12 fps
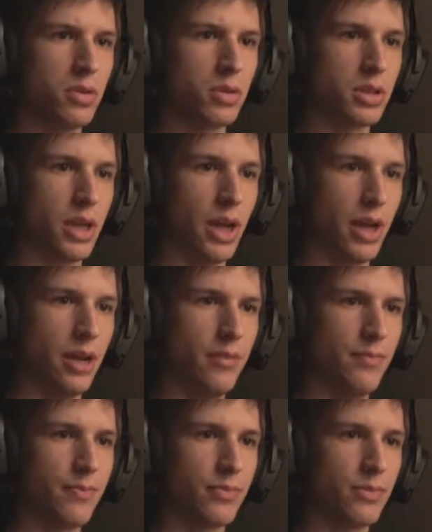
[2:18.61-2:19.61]
Okay.
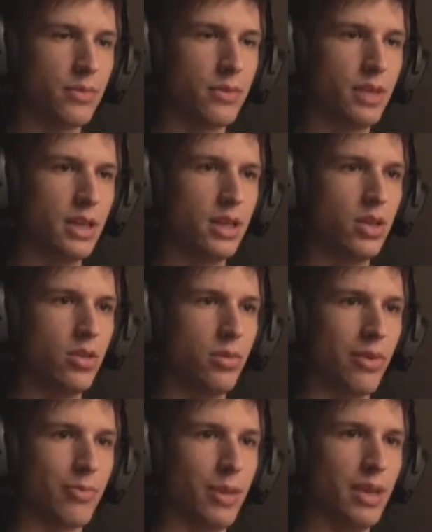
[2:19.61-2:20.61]
Taking you
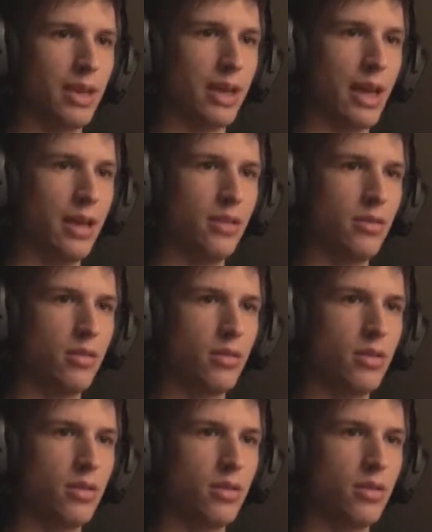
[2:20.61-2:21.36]
with me again.